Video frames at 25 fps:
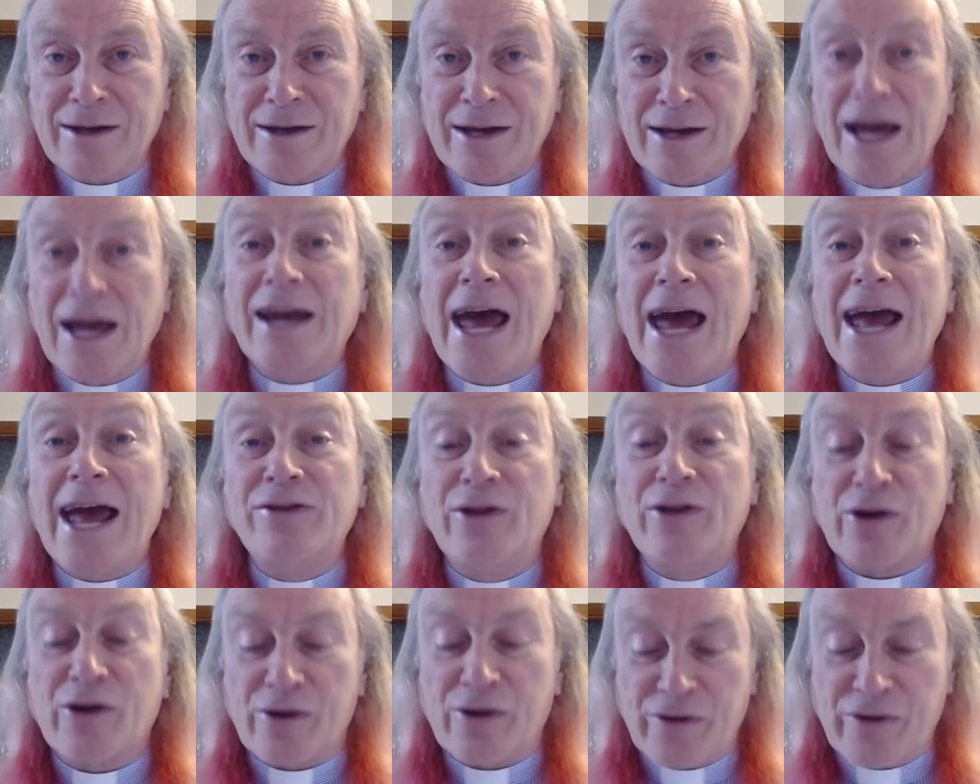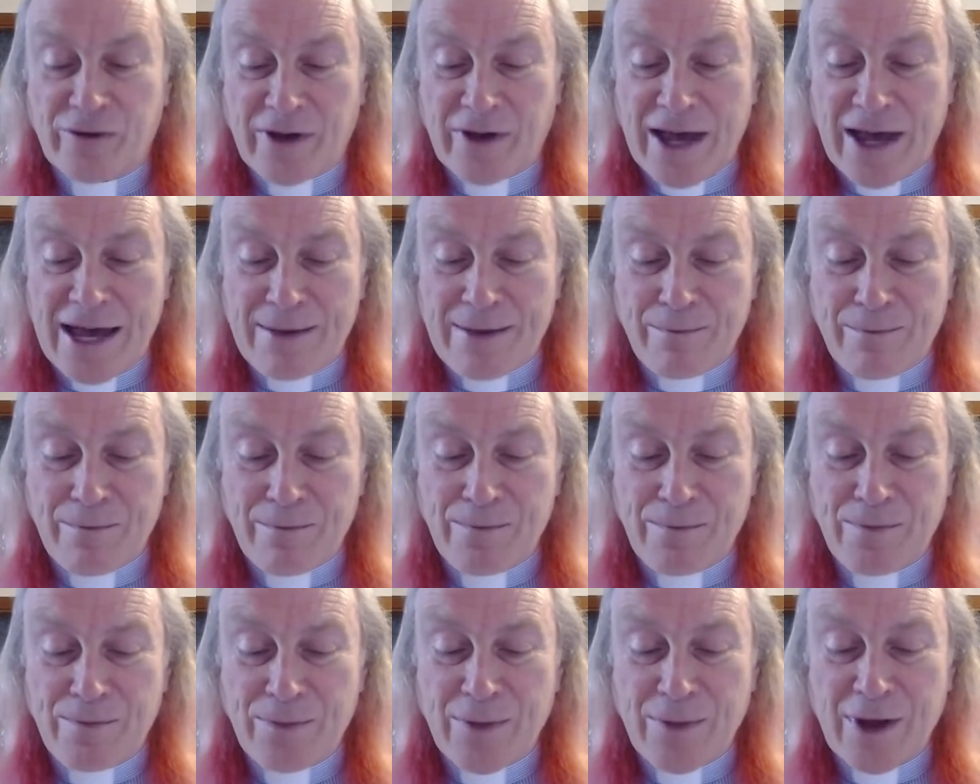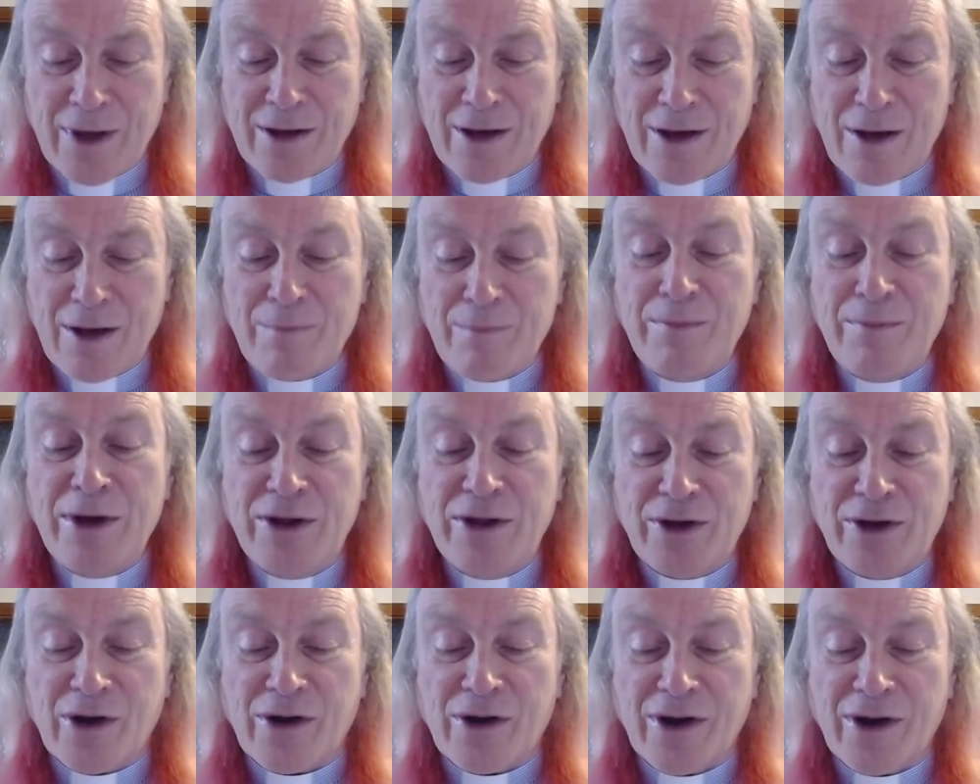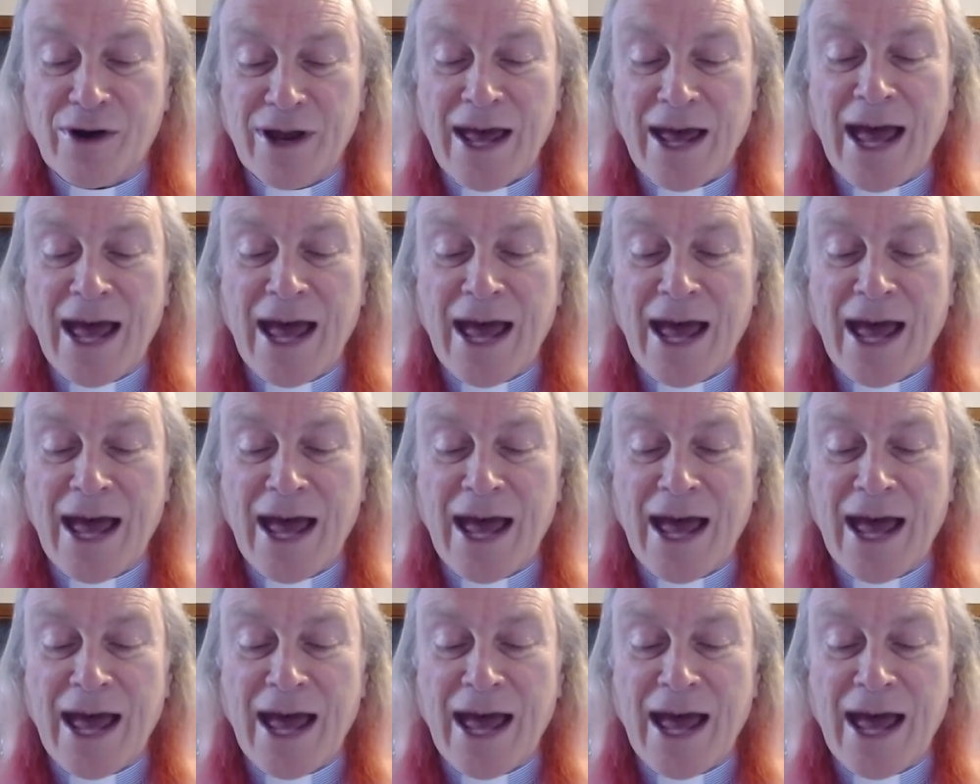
In Ender's Game, Peter